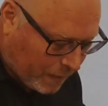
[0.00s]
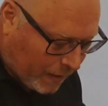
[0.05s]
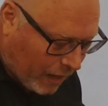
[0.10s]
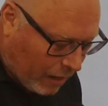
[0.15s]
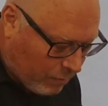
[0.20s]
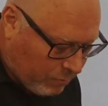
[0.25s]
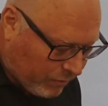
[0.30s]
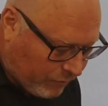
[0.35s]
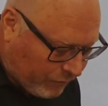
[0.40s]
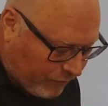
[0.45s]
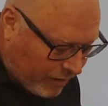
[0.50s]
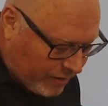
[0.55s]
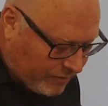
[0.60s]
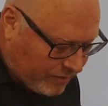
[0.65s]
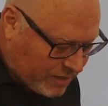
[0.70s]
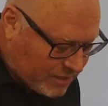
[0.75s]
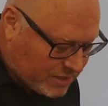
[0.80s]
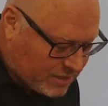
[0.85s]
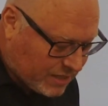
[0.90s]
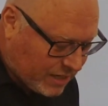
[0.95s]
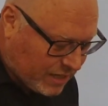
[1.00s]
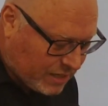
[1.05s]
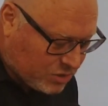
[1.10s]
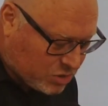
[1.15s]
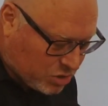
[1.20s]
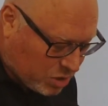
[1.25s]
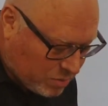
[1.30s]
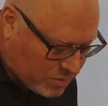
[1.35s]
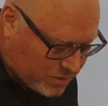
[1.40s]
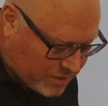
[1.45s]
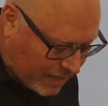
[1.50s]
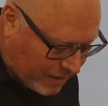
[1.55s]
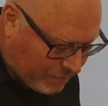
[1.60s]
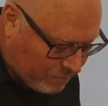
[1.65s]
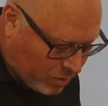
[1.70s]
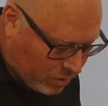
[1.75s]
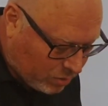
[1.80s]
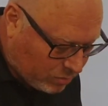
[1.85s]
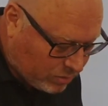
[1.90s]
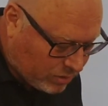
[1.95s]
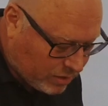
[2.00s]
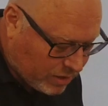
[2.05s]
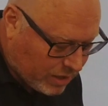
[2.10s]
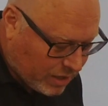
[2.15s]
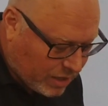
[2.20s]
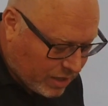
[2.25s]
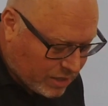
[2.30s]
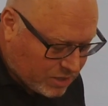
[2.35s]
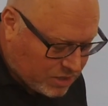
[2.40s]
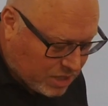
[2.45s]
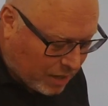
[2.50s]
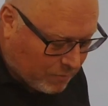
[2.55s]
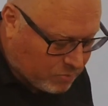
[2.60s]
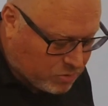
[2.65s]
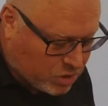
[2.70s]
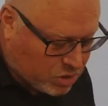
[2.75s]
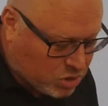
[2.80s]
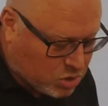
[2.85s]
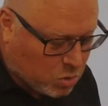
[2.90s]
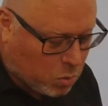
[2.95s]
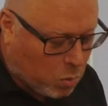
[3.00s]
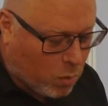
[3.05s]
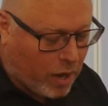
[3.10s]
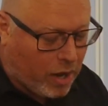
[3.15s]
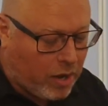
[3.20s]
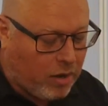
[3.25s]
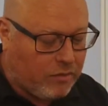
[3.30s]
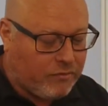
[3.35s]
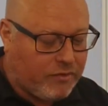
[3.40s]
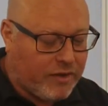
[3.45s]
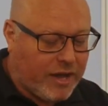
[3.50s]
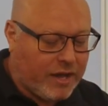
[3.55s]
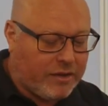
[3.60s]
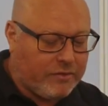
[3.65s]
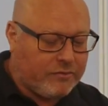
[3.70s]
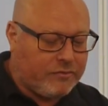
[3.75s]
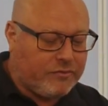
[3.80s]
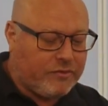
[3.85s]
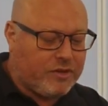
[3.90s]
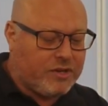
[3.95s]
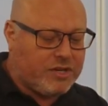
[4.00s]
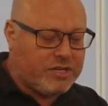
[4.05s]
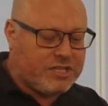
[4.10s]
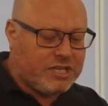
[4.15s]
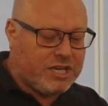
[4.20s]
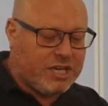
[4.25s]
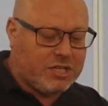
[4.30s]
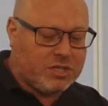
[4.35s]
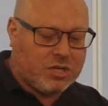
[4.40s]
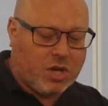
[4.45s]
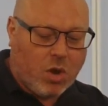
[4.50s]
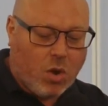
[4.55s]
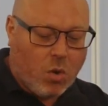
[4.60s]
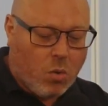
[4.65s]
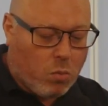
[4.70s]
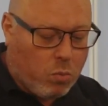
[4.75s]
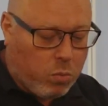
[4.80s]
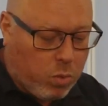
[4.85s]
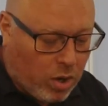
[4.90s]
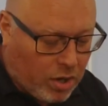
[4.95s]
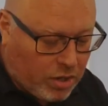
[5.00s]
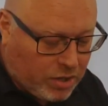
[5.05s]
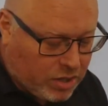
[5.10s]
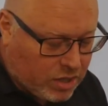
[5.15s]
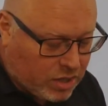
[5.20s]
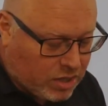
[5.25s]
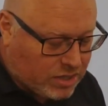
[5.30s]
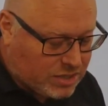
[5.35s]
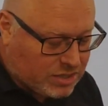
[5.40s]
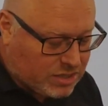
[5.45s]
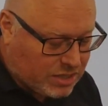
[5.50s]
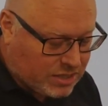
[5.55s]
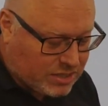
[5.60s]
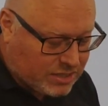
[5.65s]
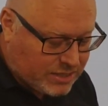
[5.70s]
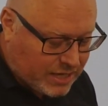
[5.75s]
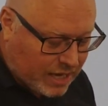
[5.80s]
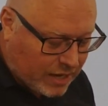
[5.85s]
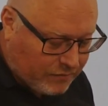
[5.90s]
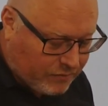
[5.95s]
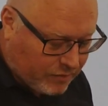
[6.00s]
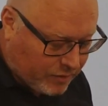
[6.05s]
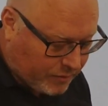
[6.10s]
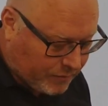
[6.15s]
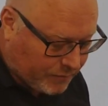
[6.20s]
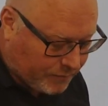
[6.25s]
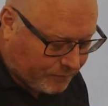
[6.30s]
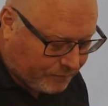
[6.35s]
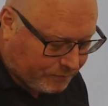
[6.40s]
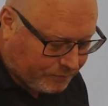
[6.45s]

And we find this in 2 Samuel chapter 12 and verses 1 to 7.